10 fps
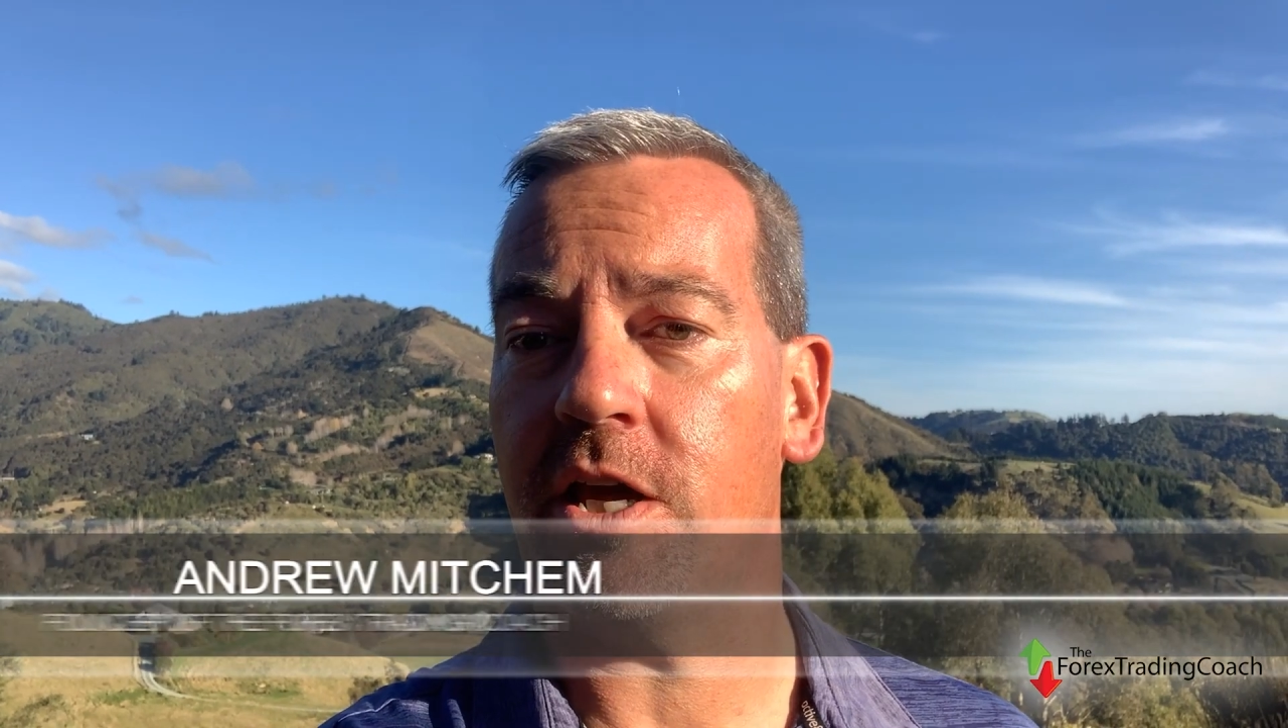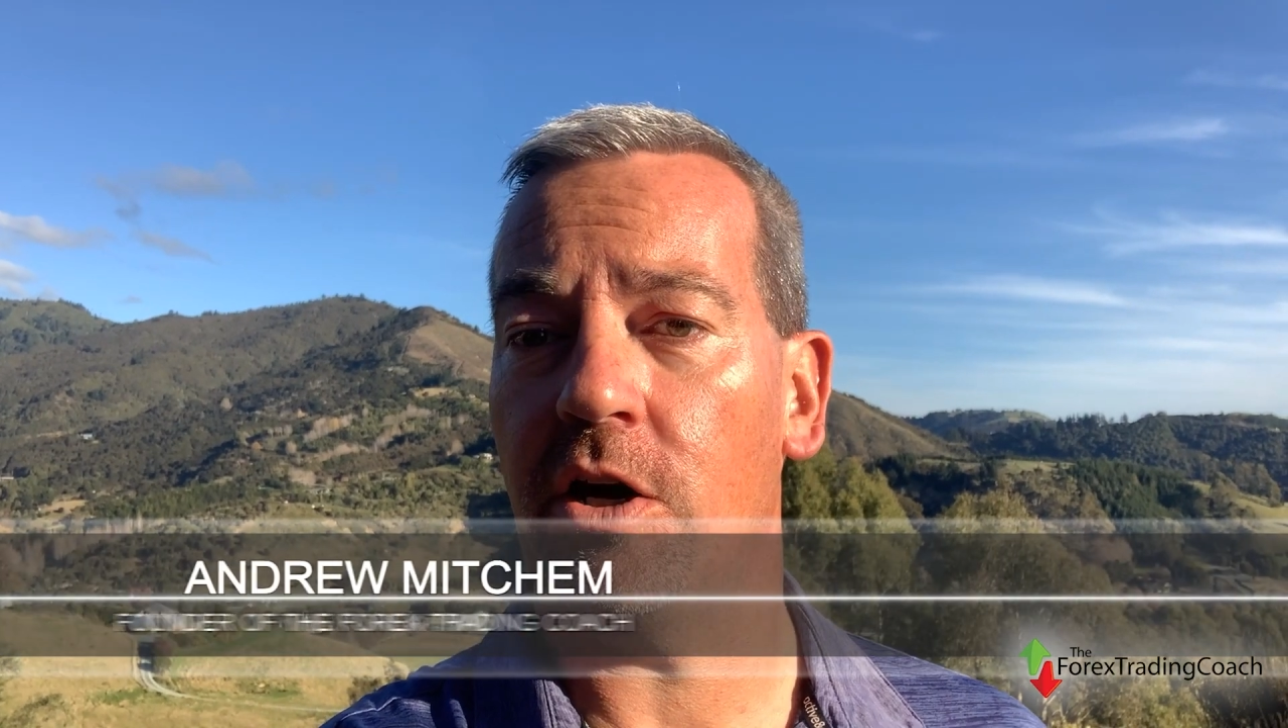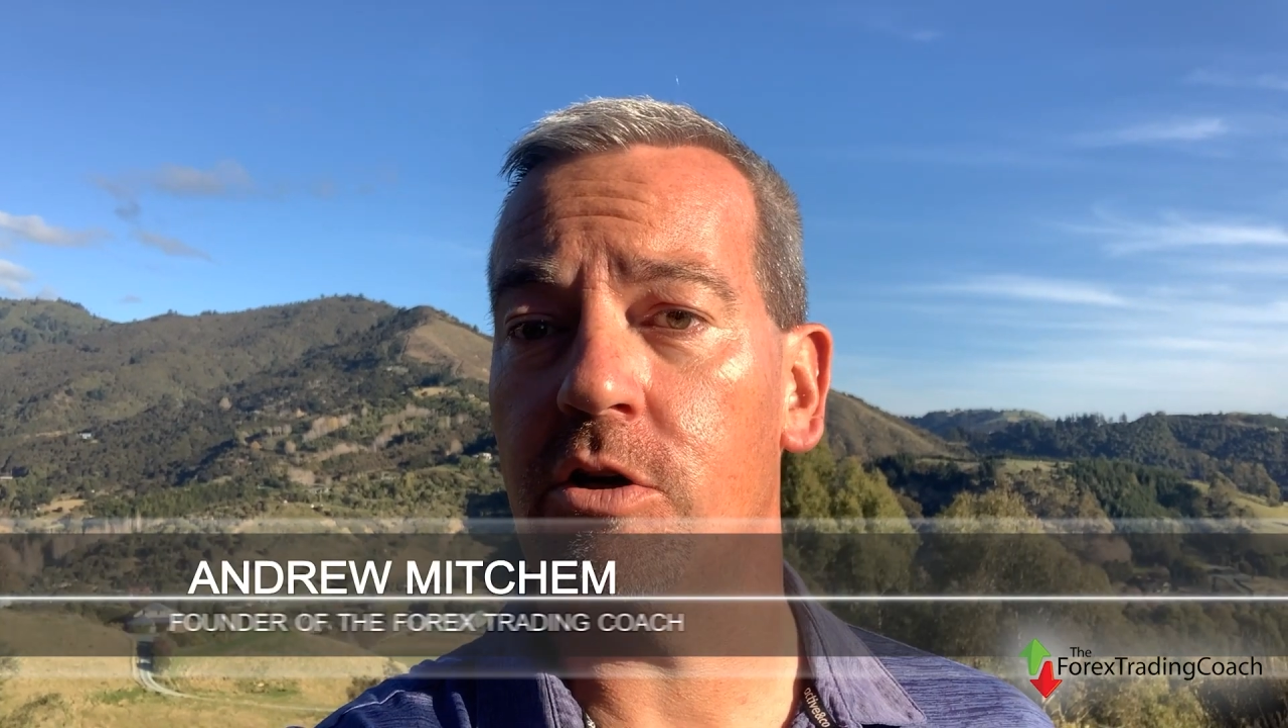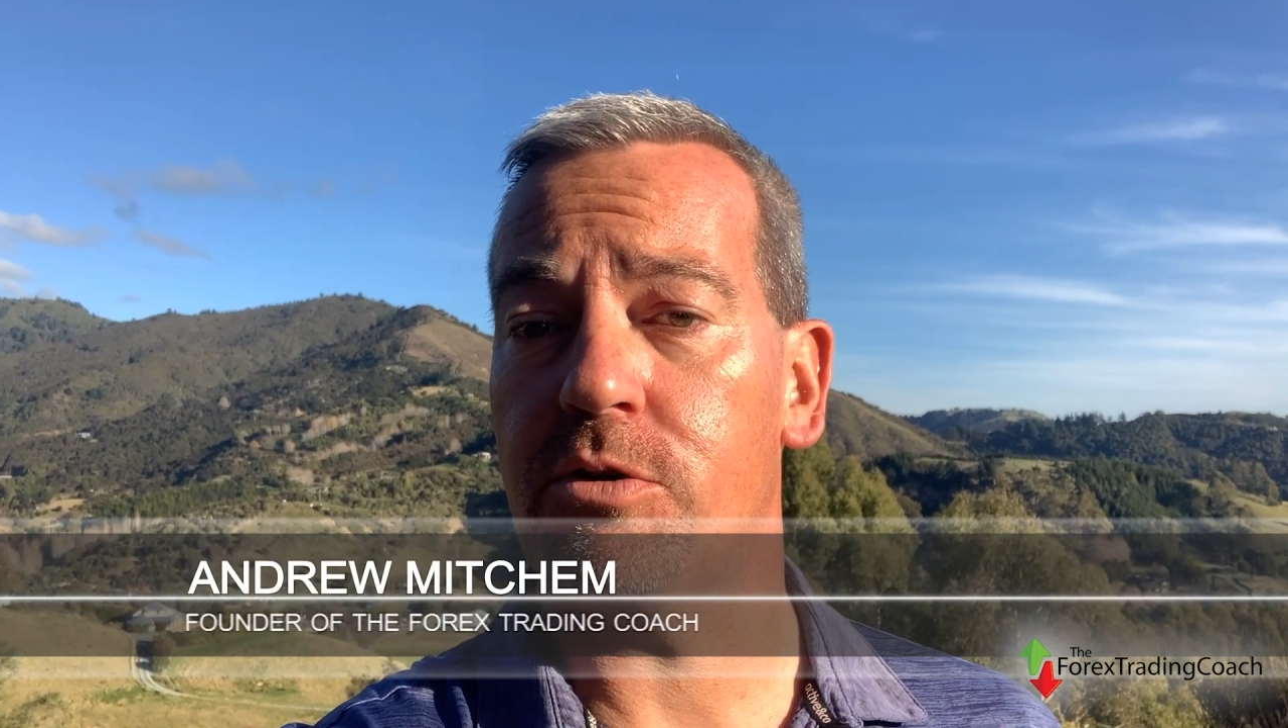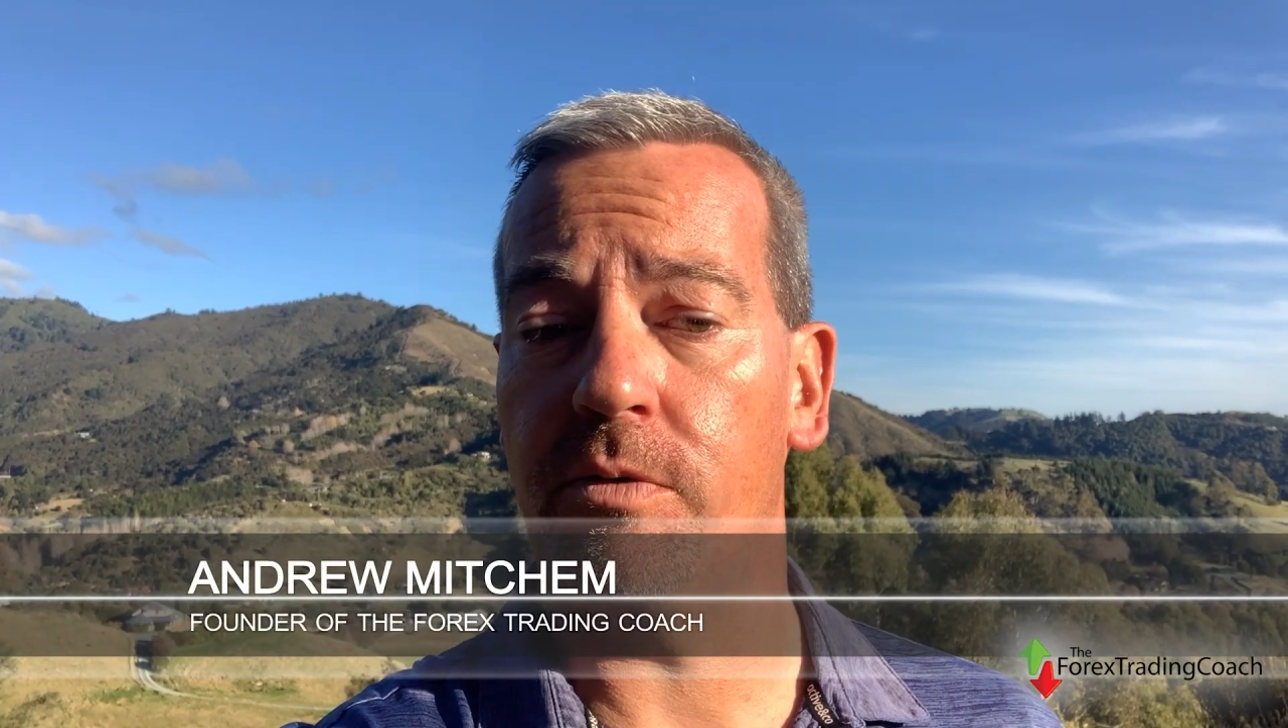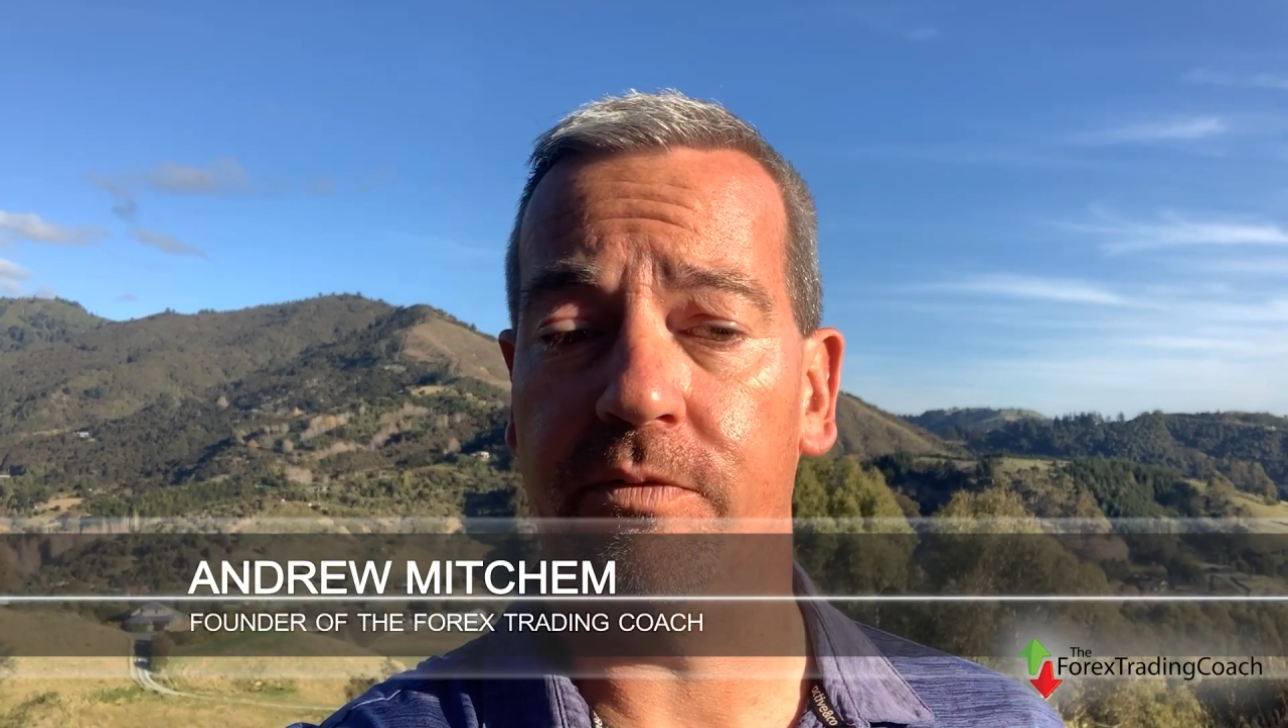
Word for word: Coach with